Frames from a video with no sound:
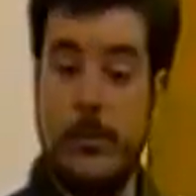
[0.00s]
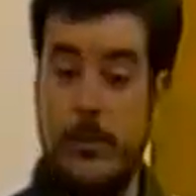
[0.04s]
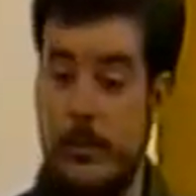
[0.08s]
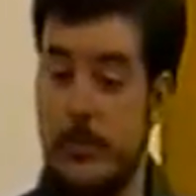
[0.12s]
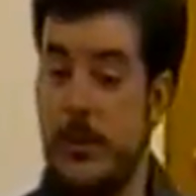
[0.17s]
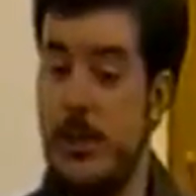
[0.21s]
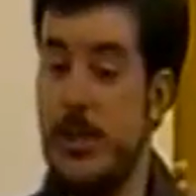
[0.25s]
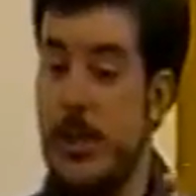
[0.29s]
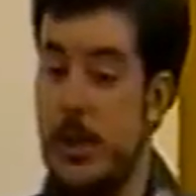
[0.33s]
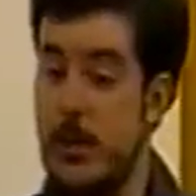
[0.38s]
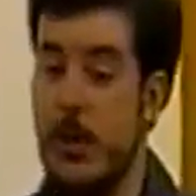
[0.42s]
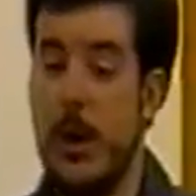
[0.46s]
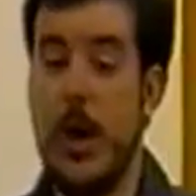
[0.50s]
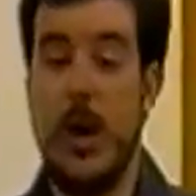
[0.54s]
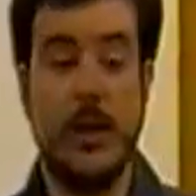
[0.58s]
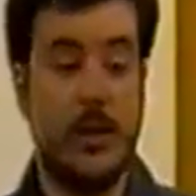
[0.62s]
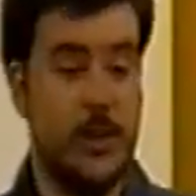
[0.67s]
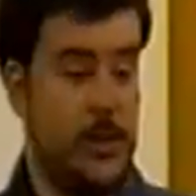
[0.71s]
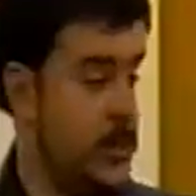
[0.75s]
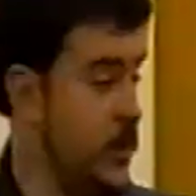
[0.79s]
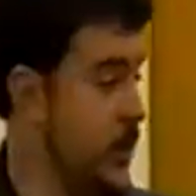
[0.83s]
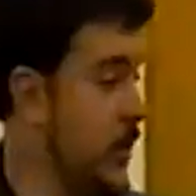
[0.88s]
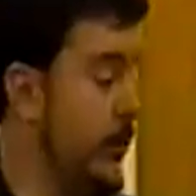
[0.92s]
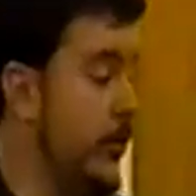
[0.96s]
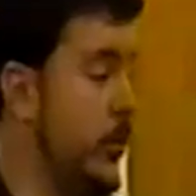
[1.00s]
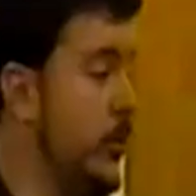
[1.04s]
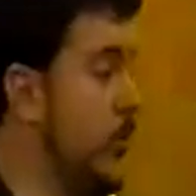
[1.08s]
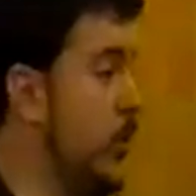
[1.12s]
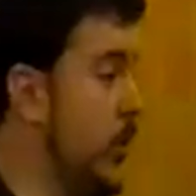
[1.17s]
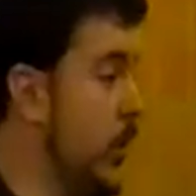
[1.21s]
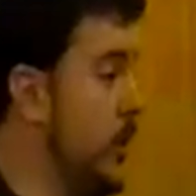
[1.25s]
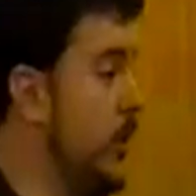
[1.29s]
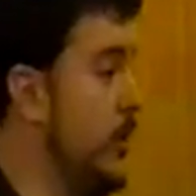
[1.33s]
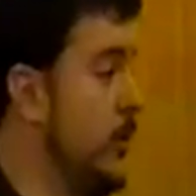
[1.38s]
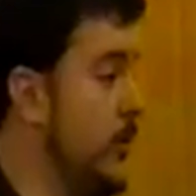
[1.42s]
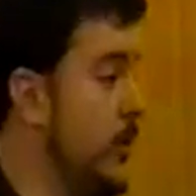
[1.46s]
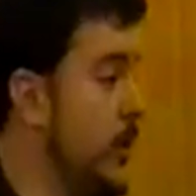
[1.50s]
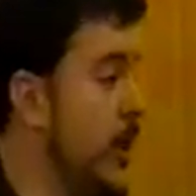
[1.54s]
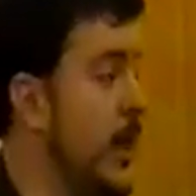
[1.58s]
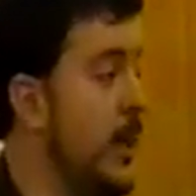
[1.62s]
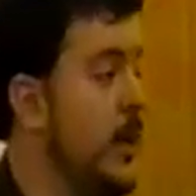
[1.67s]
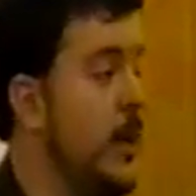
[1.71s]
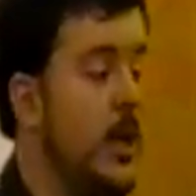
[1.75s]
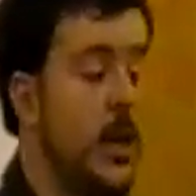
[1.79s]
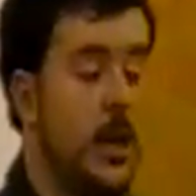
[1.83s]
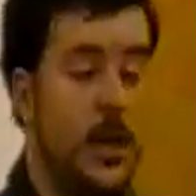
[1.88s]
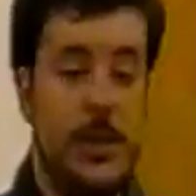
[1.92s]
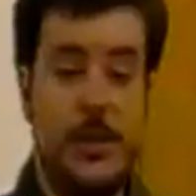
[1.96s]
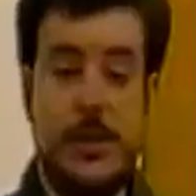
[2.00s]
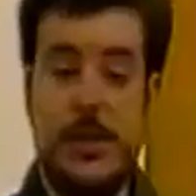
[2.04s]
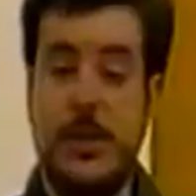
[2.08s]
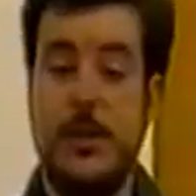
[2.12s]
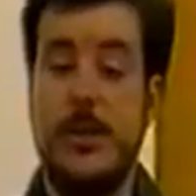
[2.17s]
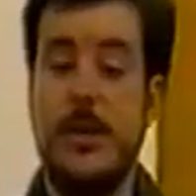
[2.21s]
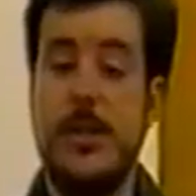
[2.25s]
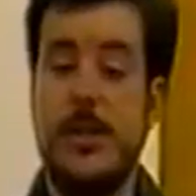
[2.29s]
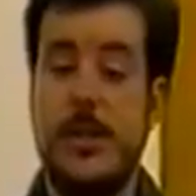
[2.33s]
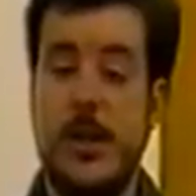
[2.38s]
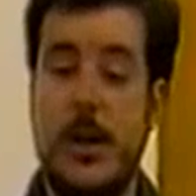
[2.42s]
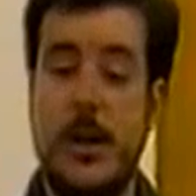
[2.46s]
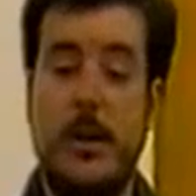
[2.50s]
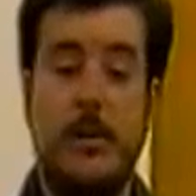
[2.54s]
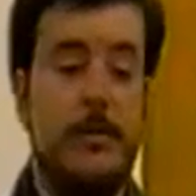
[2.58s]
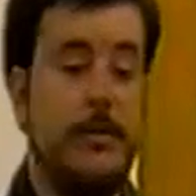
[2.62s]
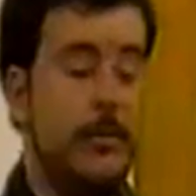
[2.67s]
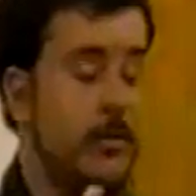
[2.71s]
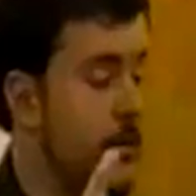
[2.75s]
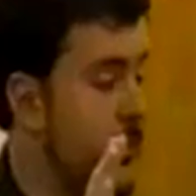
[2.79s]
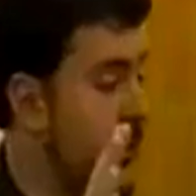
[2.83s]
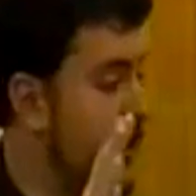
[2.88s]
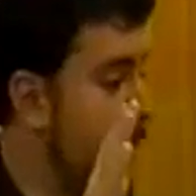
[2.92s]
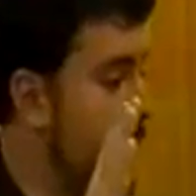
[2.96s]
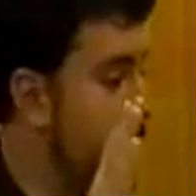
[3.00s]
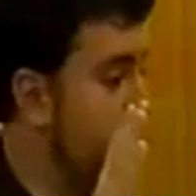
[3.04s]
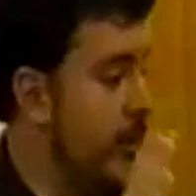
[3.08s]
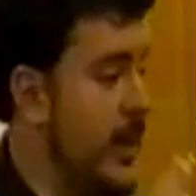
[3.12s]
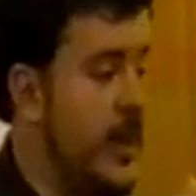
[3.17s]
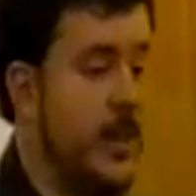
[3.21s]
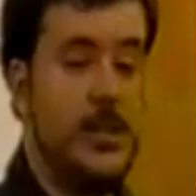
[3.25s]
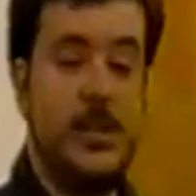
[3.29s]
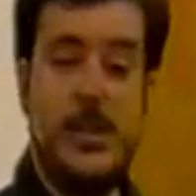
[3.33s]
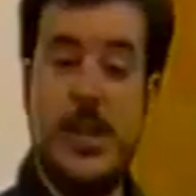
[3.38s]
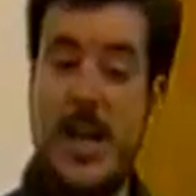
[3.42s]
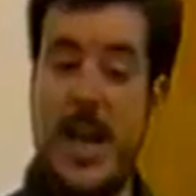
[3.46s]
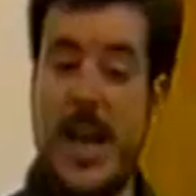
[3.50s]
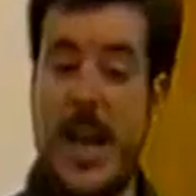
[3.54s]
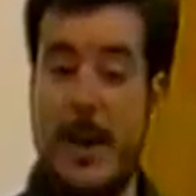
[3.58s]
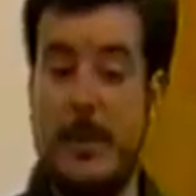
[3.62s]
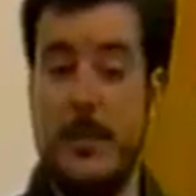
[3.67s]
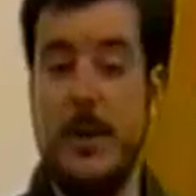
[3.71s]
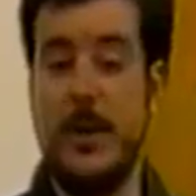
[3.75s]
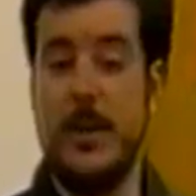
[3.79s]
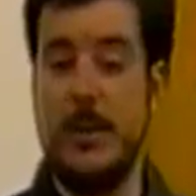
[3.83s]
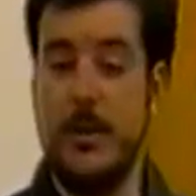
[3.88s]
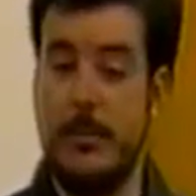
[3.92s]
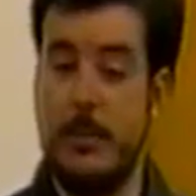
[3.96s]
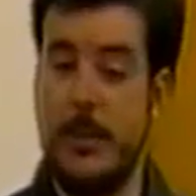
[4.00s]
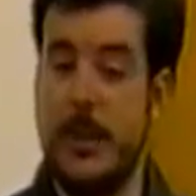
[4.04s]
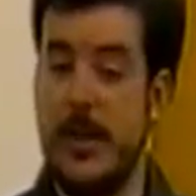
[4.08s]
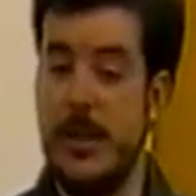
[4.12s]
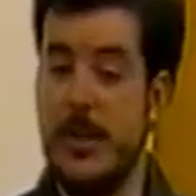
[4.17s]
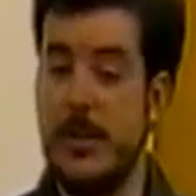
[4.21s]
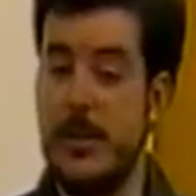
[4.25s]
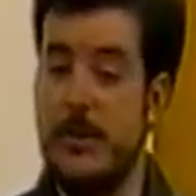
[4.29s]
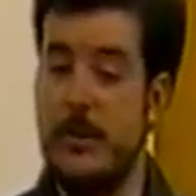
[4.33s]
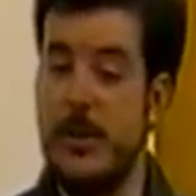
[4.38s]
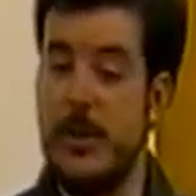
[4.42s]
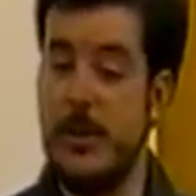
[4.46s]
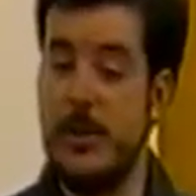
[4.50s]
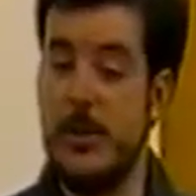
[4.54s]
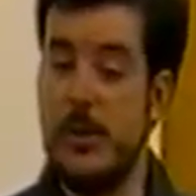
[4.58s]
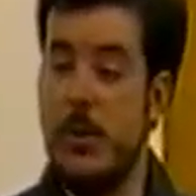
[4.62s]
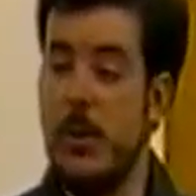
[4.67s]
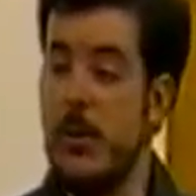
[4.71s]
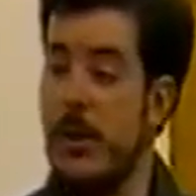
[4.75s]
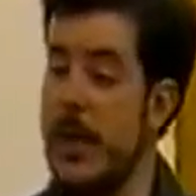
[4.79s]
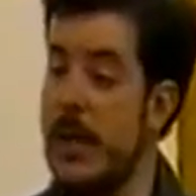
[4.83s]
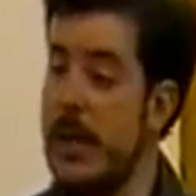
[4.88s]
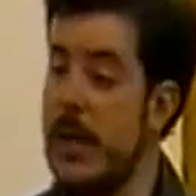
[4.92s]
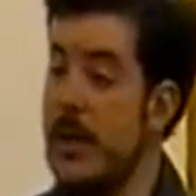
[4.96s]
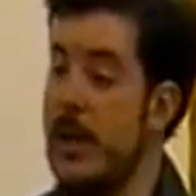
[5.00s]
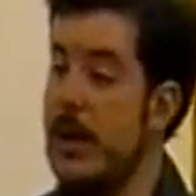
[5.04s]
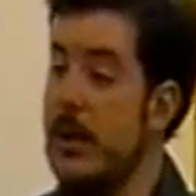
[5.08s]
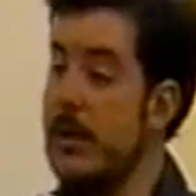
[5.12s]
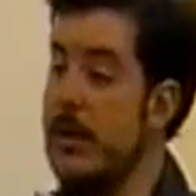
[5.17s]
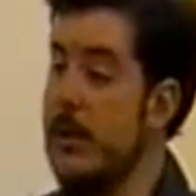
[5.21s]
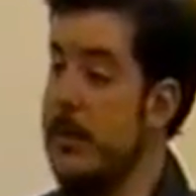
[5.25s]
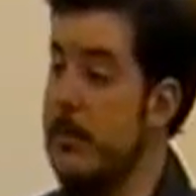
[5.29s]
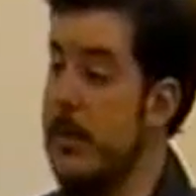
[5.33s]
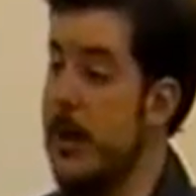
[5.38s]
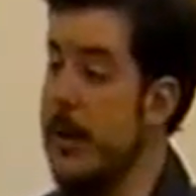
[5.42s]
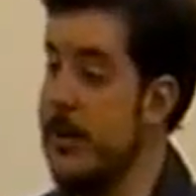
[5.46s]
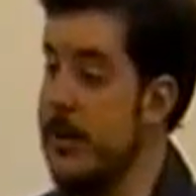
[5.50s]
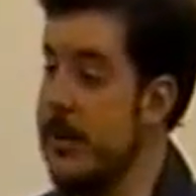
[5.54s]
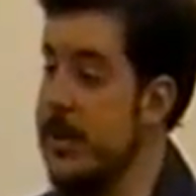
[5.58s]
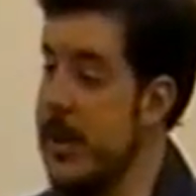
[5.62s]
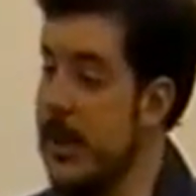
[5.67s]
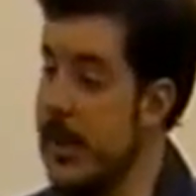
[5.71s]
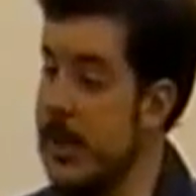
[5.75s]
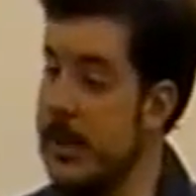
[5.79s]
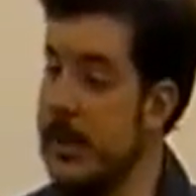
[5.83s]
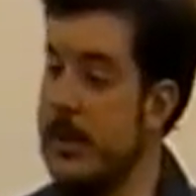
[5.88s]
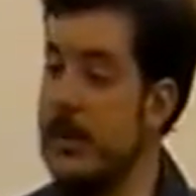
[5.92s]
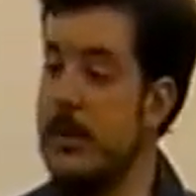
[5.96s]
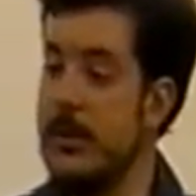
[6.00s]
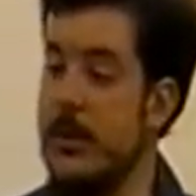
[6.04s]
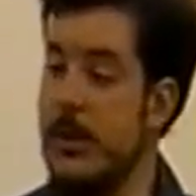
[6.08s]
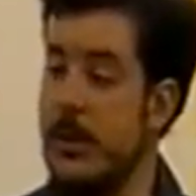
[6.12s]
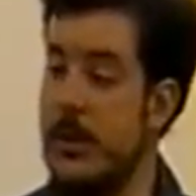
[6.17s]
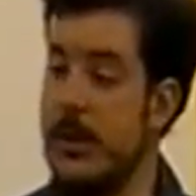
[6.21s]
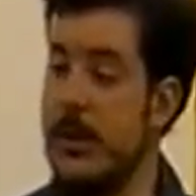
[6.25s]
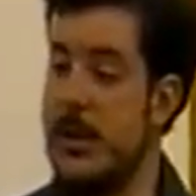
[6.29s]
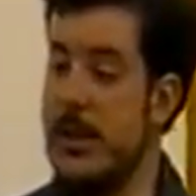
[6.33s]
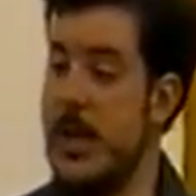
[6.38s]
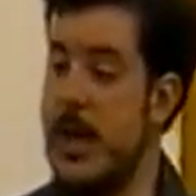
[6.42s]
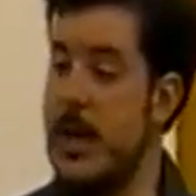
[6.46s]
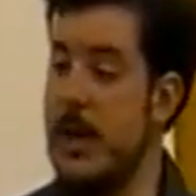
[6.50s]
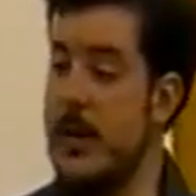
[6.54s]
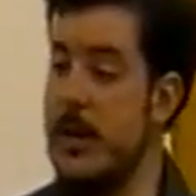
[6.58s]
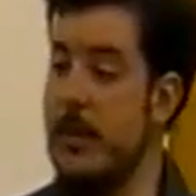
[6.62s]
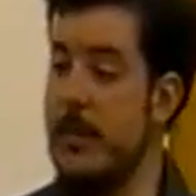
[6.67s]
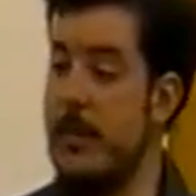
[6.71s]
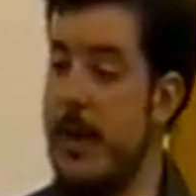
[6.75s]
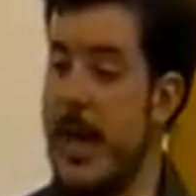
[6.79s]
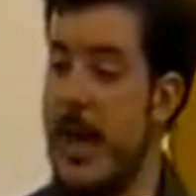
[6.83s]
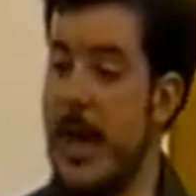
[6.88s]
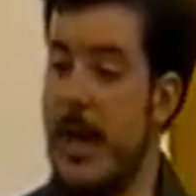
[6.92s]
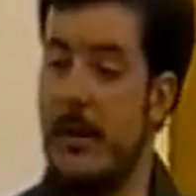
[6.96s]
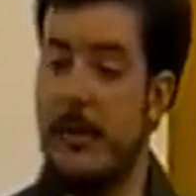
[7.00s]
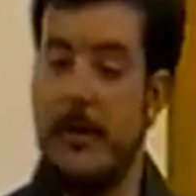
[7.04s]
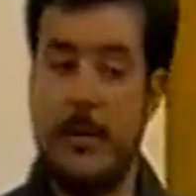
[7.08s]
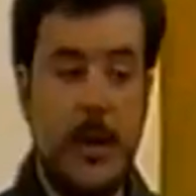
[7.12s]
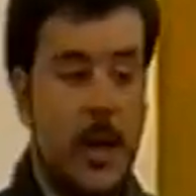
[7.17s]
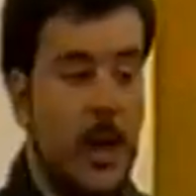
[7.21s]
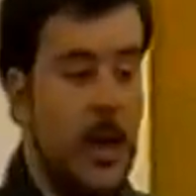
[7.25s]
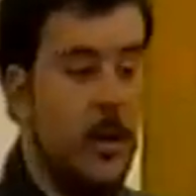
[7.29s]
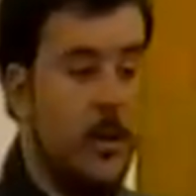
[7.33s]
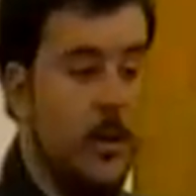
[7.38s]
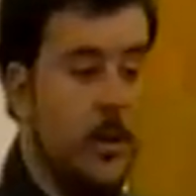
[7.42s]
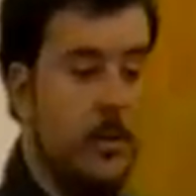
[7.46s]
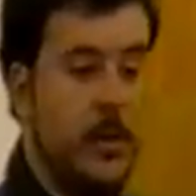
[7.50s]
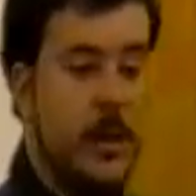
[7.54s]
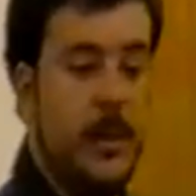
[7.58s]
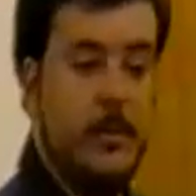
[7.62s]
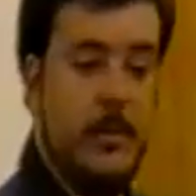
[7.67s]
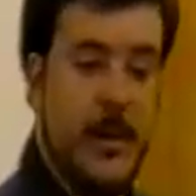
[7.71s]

Xerox, if you want to do that, a series of events that happen in the place of the story. The mother telling her to stay on the path, the big